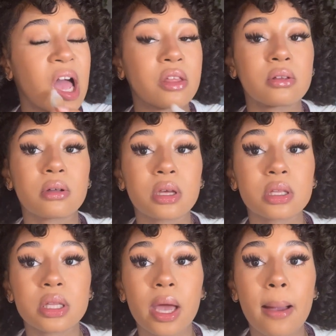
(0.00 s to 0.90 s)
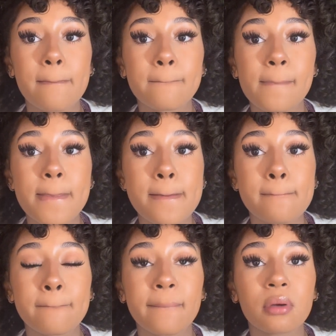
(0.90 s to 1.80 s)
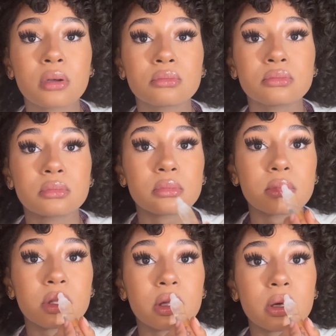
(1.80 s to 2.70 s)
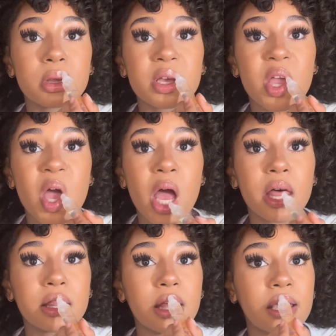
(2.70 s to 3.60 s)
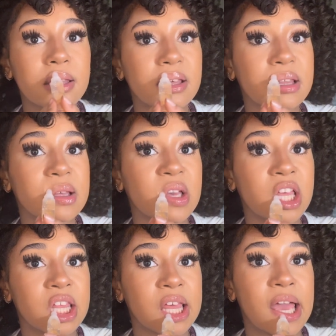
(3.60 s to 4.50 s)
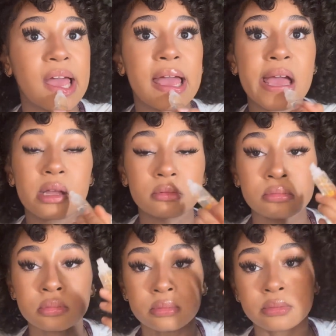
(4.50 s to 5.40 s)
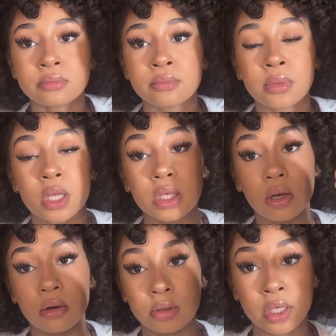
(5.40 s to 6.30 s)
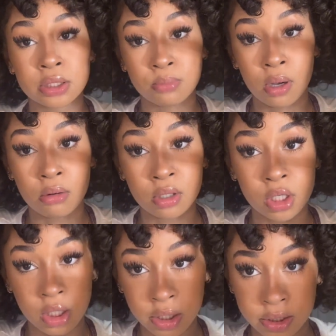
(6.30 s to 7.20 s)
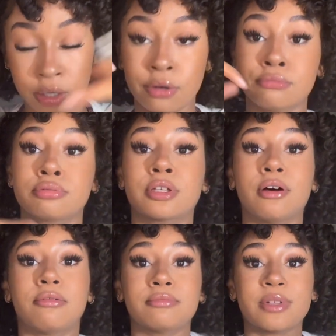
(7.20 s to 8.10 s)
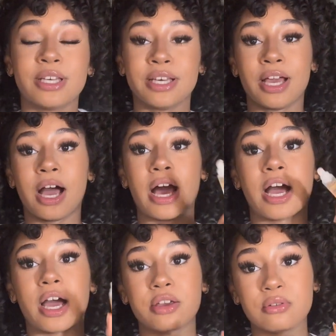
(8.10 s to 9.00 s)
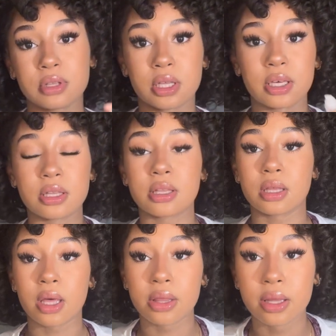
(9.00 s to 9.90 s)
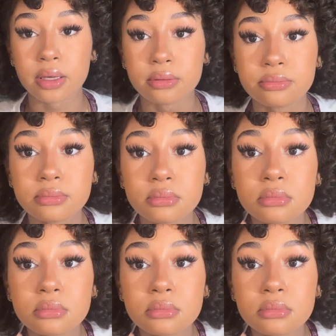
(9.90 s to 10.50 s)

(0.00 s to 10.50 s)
So like that, and then like that, and this smells, yo, this smells good, yo. So I use this, and then